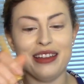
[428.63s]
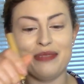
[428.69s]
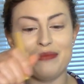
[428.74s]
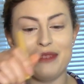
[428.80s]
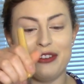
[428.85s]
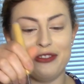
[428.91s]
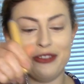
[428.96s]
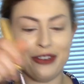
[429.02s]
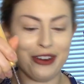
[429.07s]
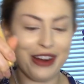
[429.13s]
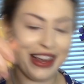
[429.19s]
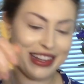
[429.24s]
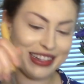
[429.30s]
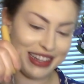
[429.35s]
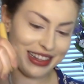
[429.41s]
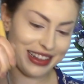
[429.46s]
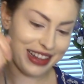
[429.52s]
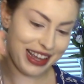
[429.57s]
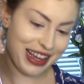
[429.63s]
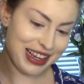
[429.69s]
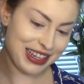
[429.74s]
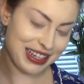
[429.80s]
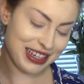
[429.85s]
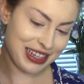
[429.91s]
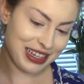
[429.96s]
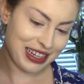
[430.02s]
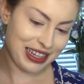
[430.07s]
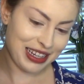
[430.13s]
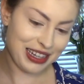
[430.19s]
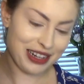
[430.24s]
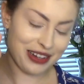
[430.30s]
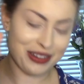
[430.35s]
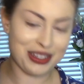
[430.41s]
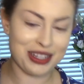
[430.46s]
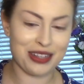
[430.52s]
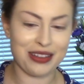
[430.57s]
before I did this,
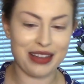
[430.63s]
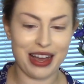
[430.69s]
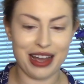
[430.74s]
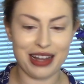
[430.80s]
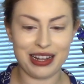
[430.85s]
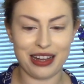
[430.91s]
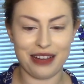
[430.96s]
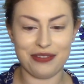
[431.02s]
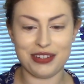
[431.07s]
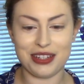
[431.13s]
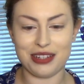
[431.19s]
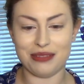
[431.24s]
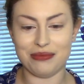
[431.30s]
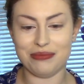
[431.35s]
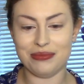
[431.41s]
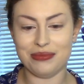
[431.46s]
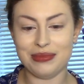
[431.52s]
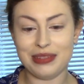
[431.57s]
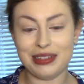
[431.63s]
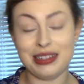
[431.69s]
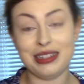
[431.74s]
so that I'd have some